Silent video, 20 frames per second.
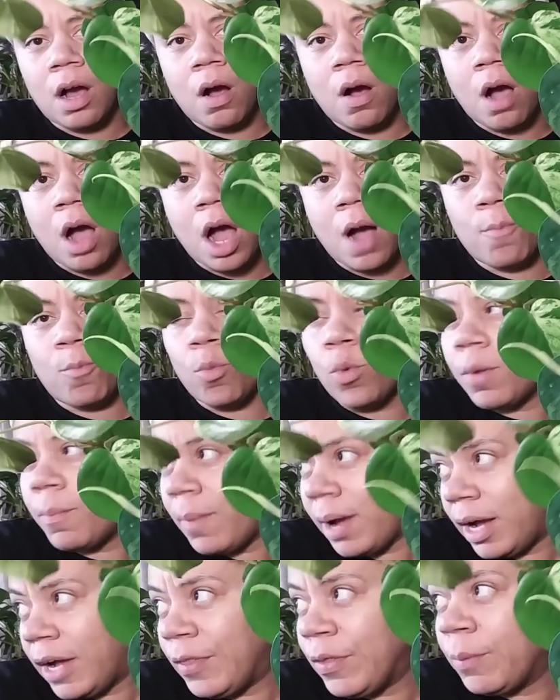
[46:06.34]
where
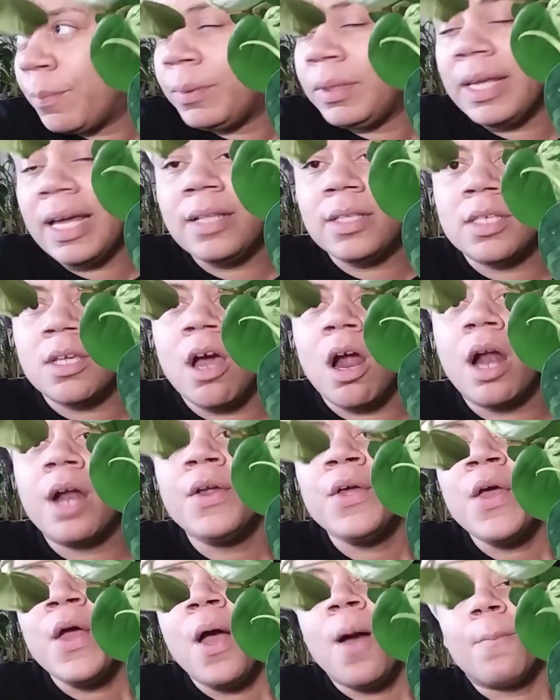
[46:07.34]
my other plants are,
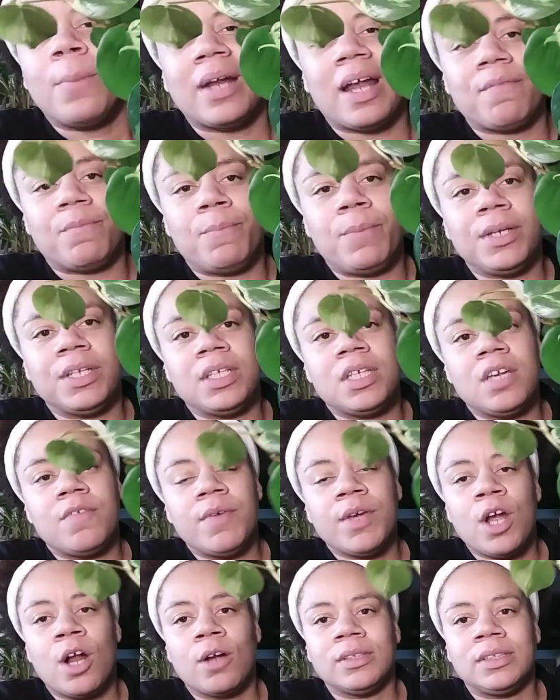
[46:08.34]
but I've been
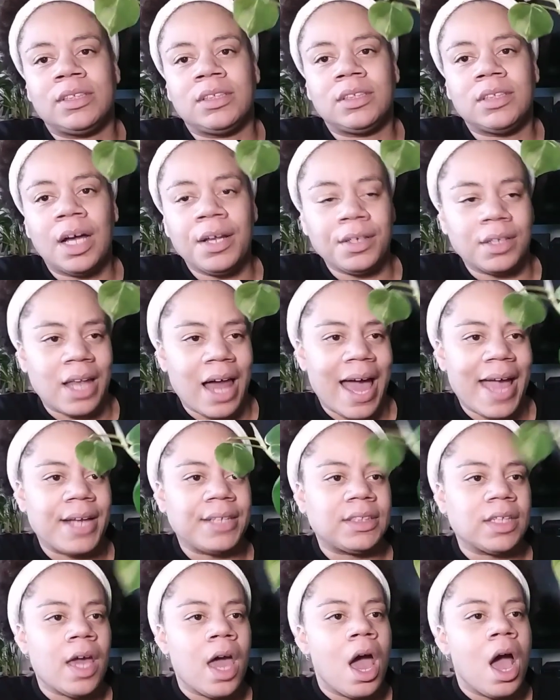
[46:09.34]
giving her
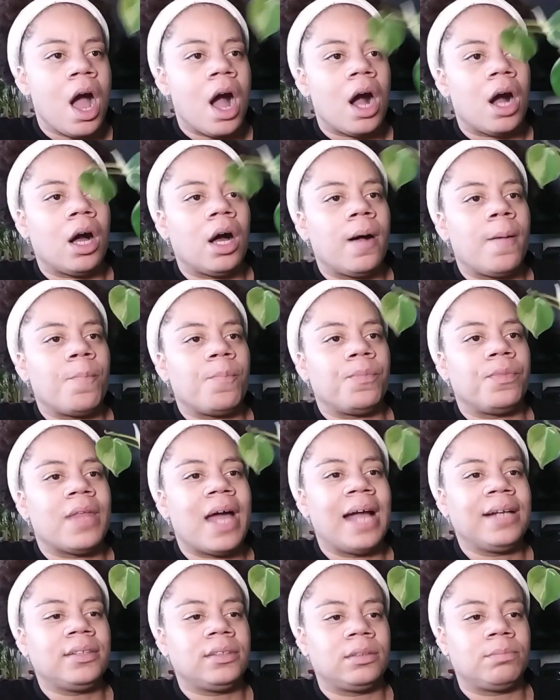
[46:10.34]
sunlight,
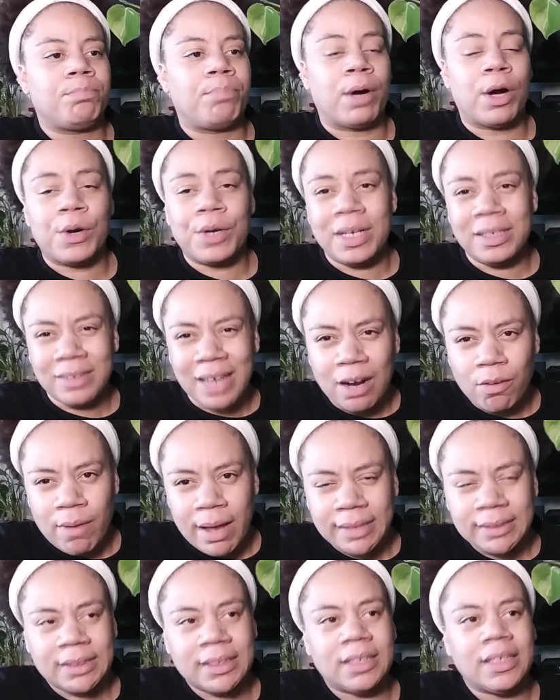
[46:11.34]
not burning
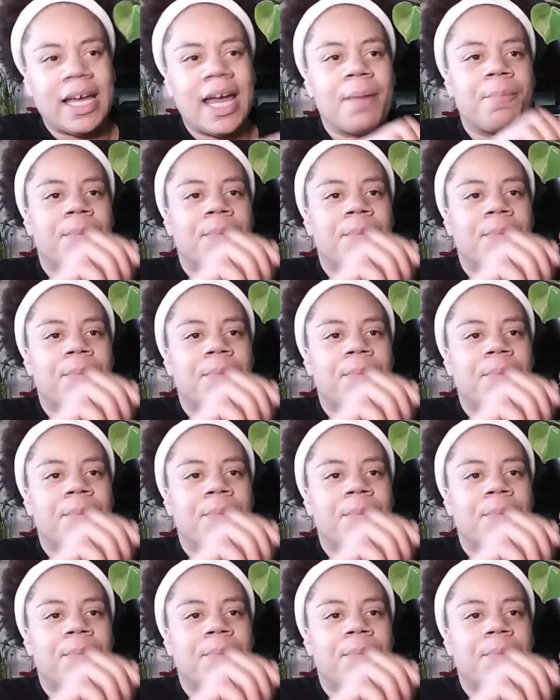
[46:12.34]
direct sunlight,